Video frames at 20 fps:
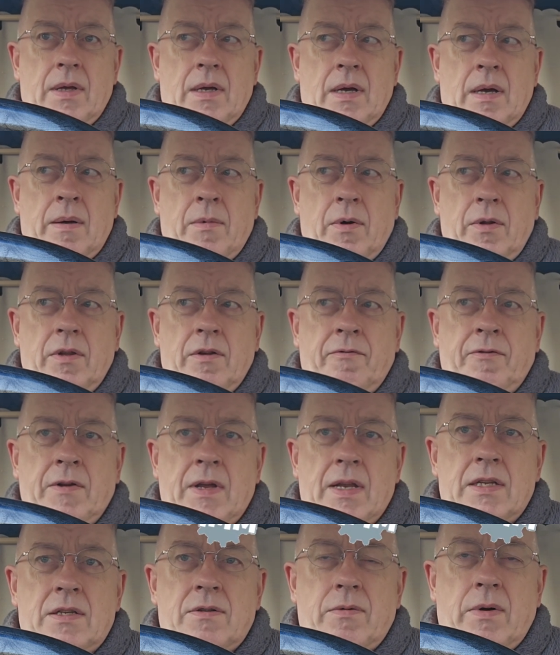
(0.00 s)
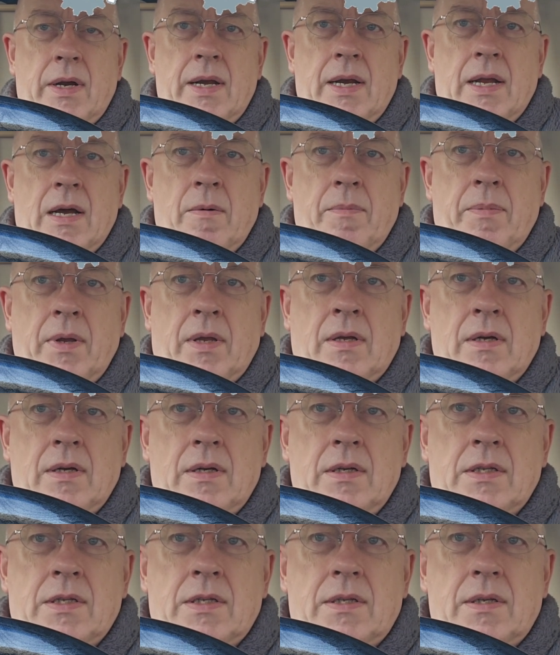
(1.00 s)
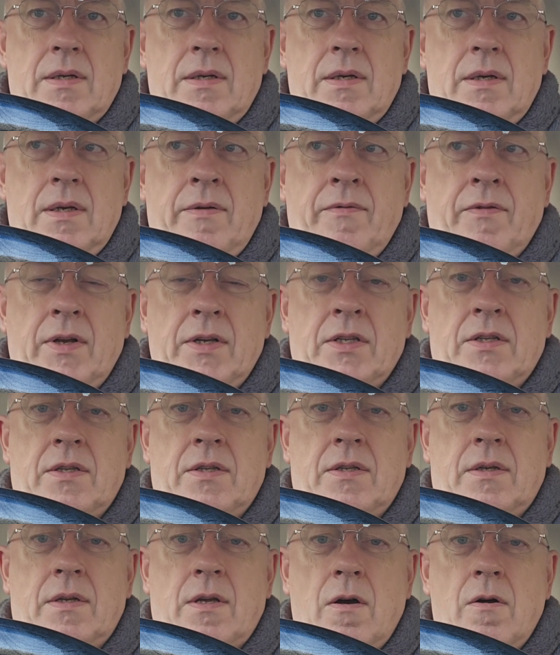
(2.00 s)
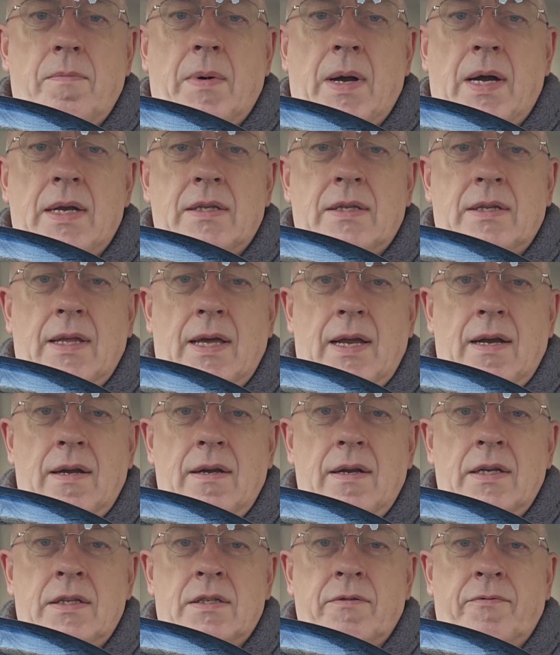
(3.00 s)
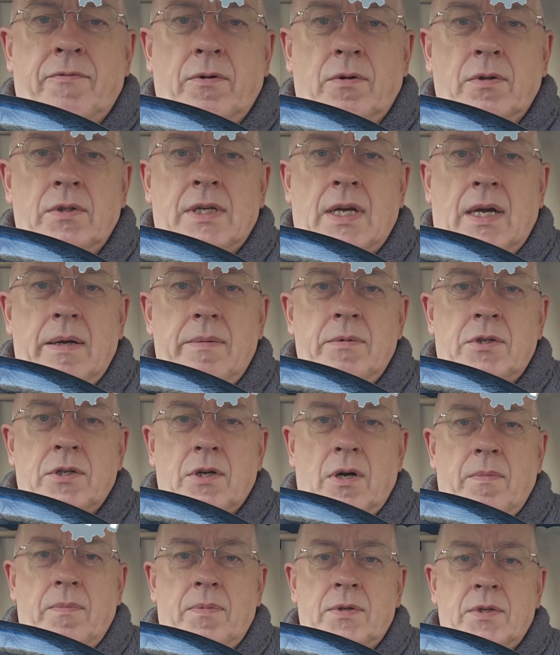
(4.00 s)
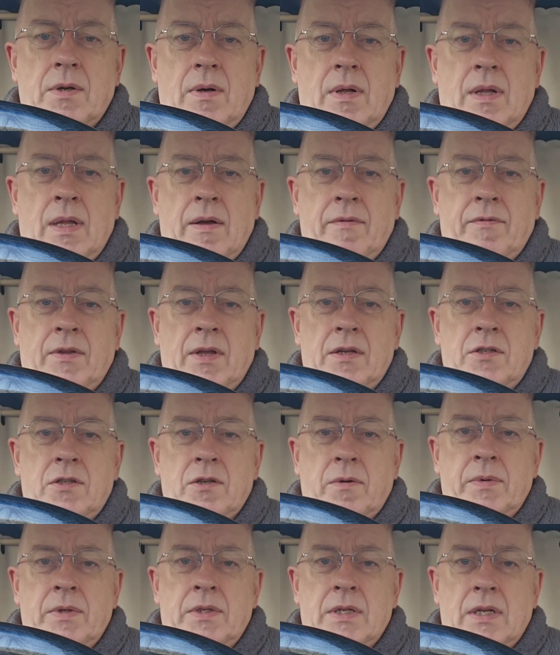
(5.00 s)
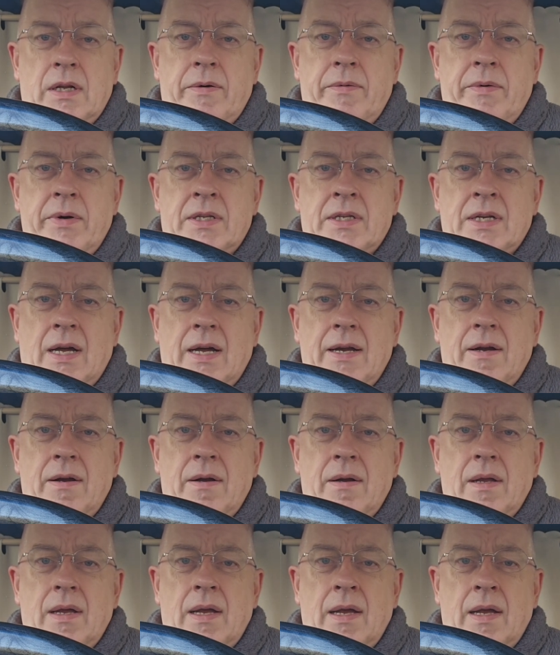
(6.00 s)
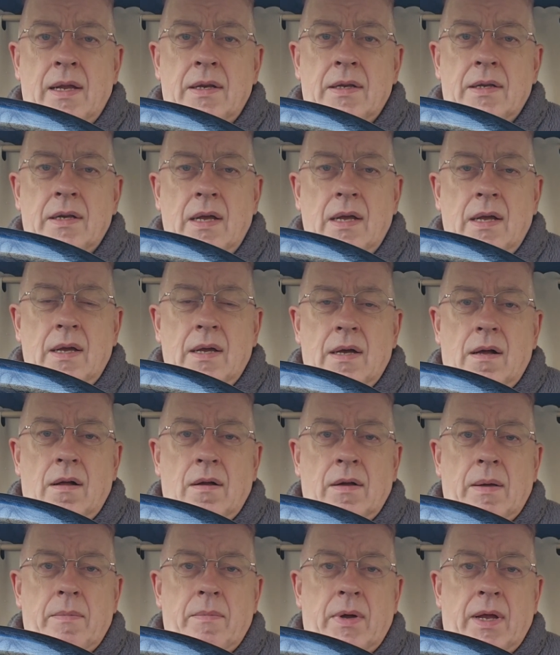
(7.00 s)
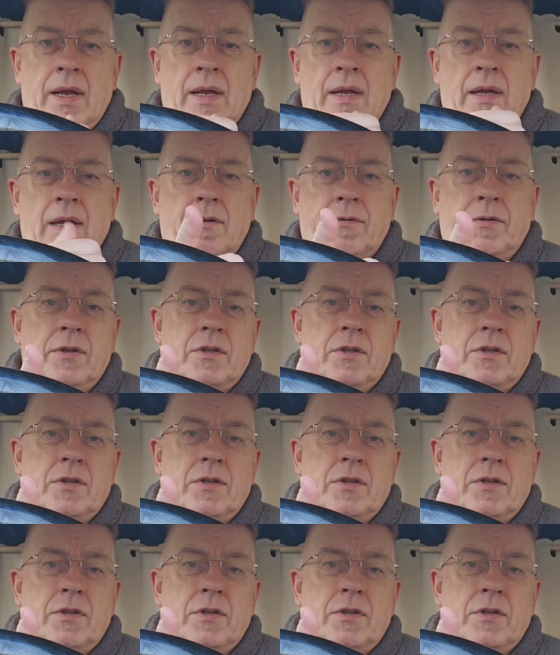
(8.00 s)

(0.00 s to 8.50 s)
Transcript: I'm on the fence right now because if I go back there, it's a full-time job, so I'll have that job until I retire, and I'll get my health